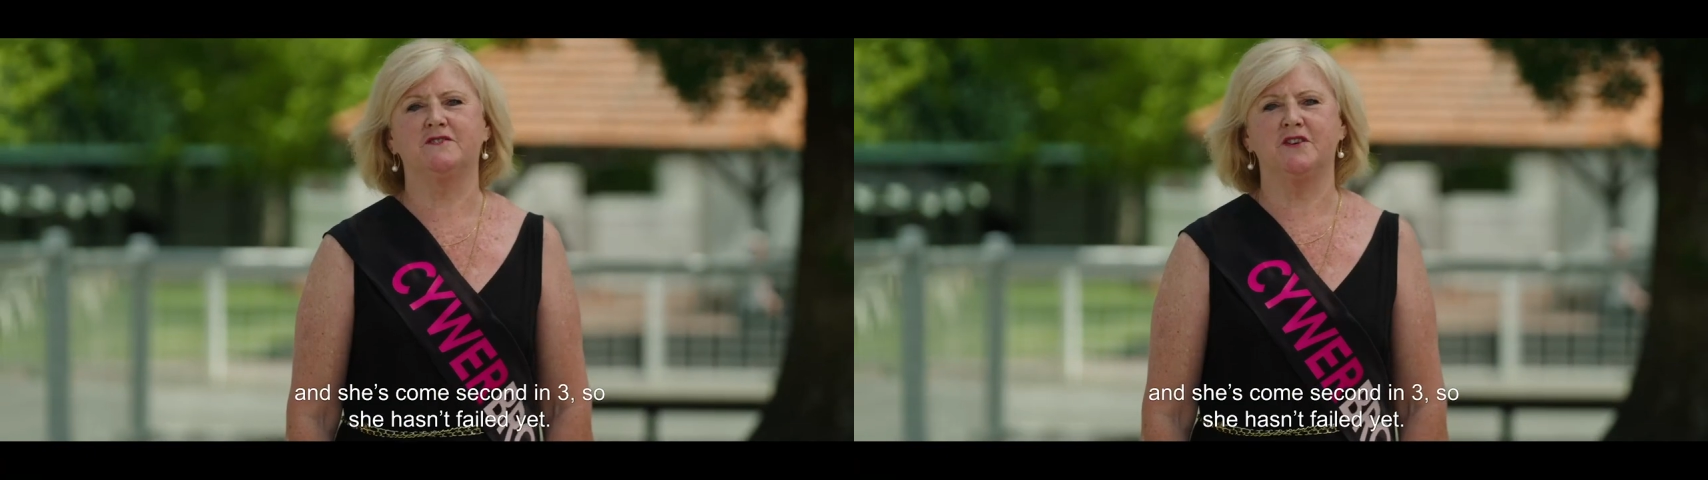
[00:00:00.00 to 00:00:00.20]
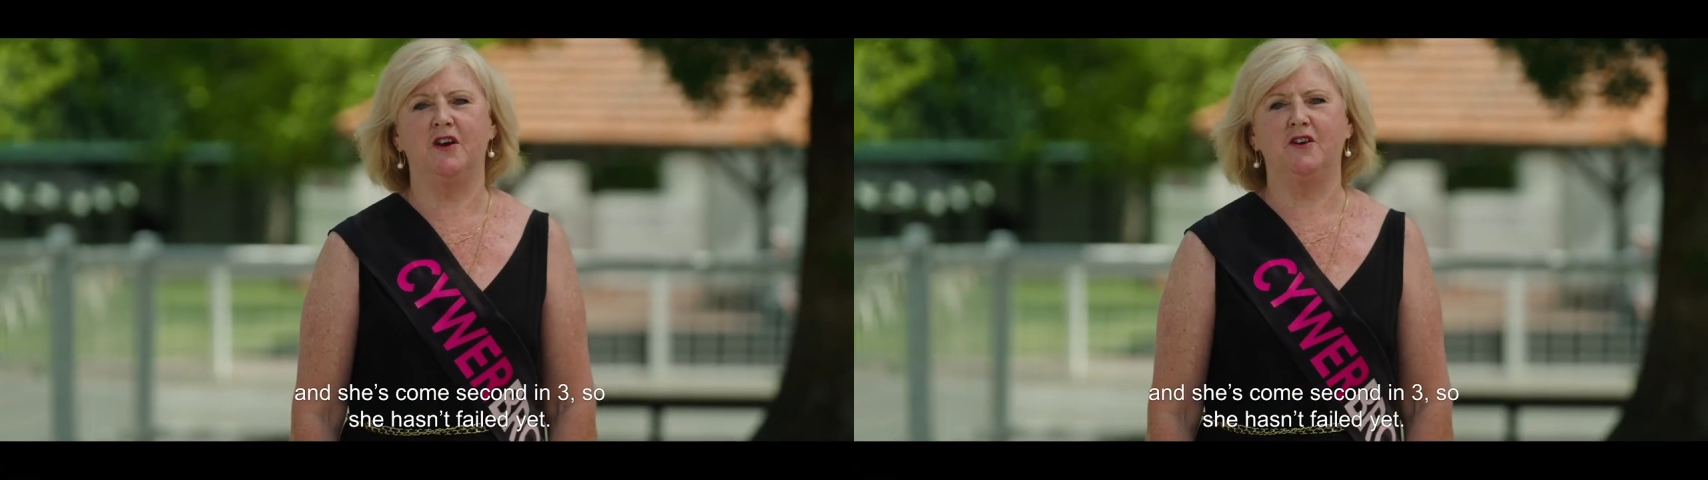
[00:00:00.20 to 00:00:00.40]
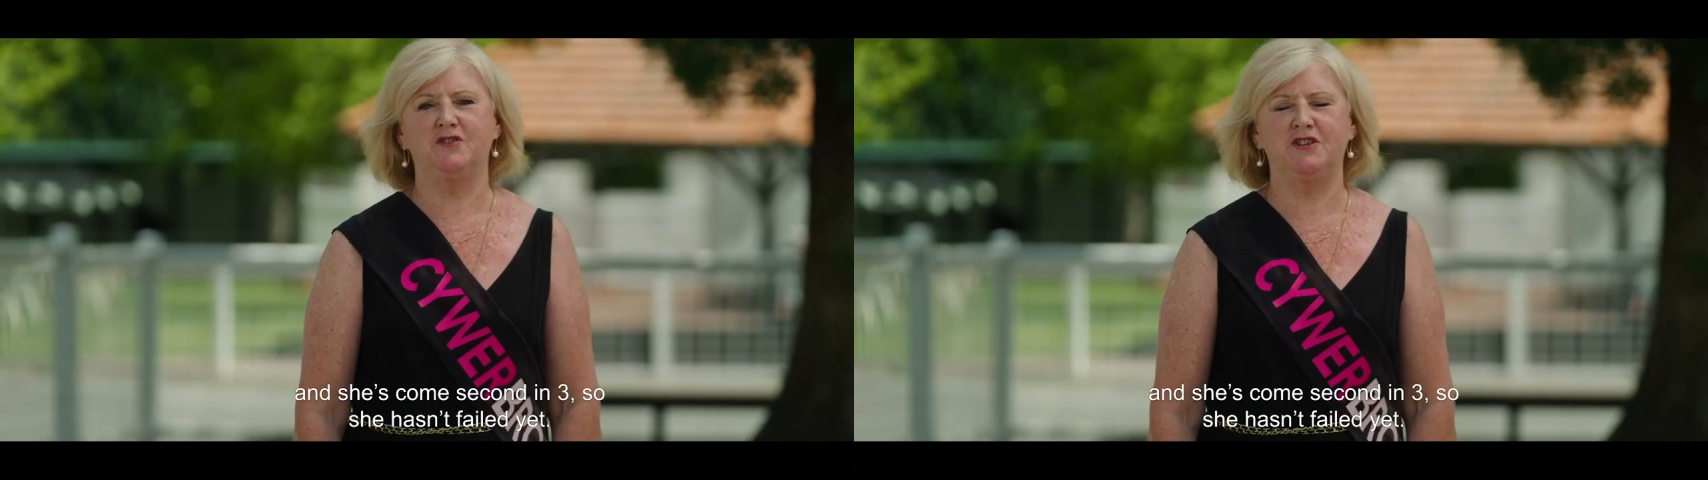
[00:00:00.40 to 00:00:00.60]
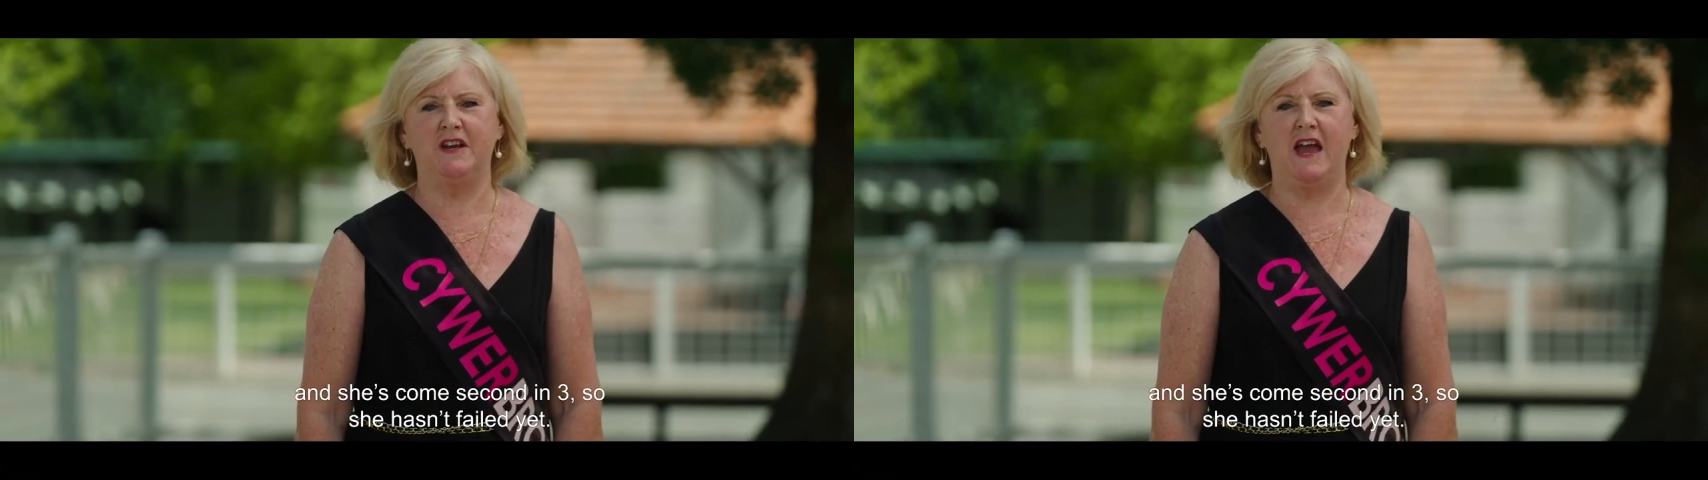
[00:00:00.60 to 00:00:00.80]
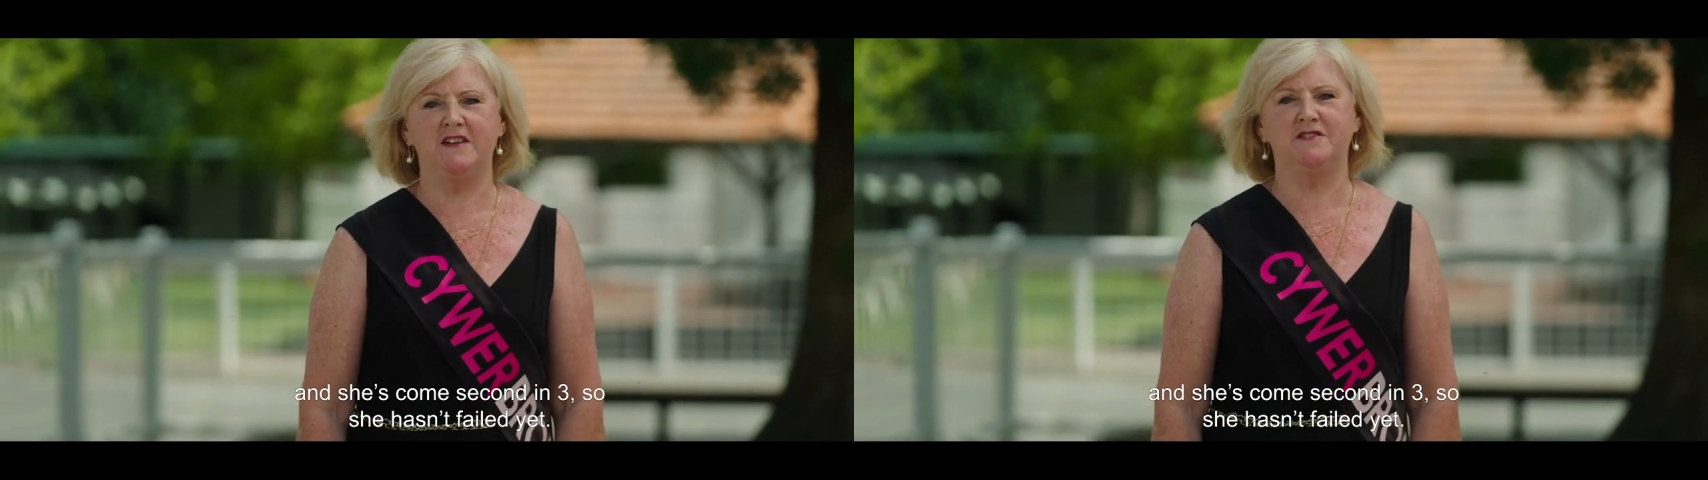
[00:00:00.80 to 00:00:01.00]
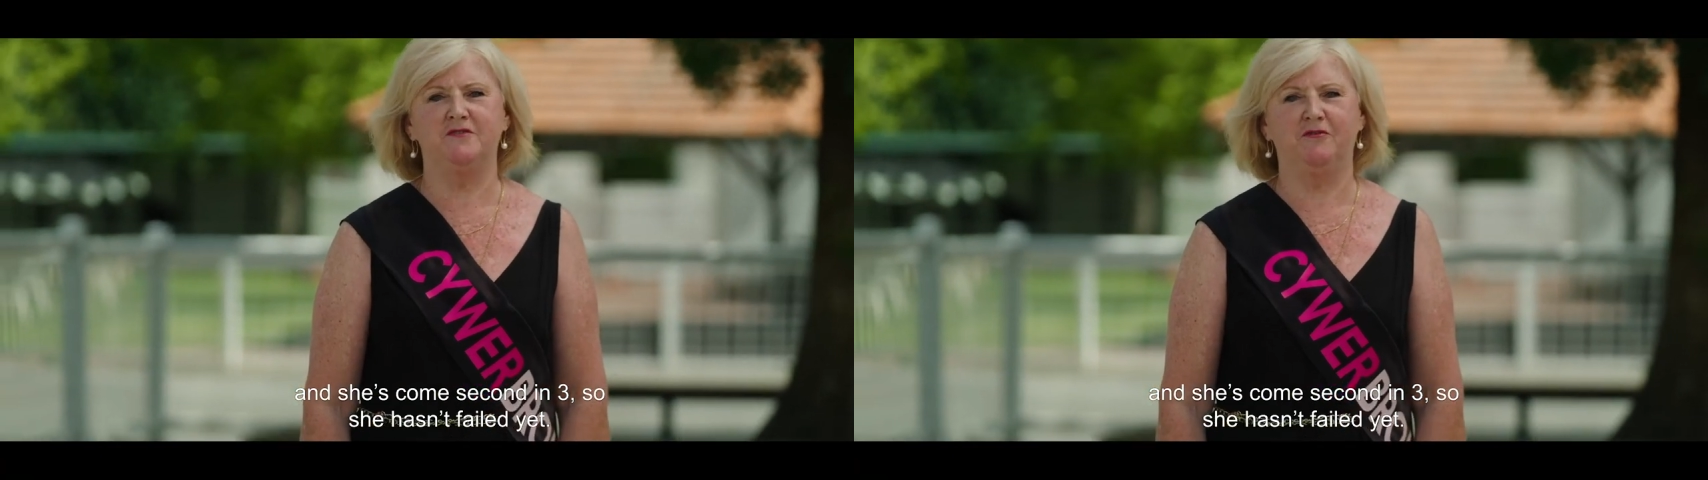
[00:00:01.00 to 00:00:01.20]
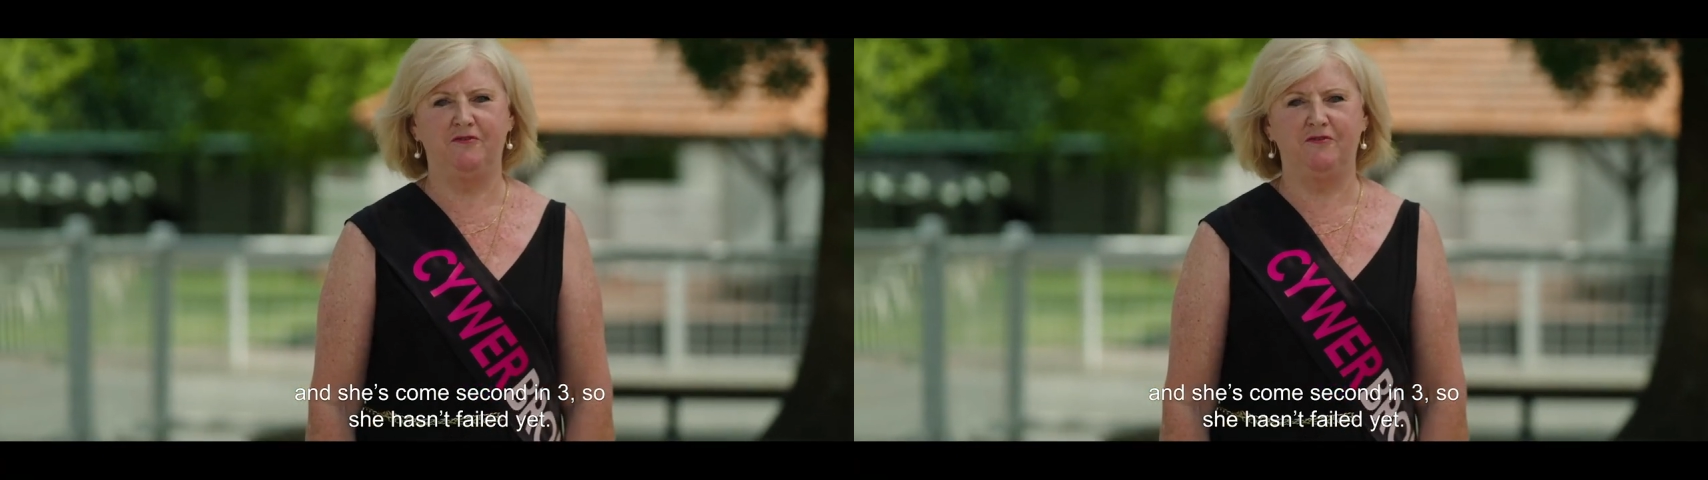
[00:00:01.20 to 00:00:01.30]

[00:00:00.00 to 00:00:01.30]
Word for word: so she hasn't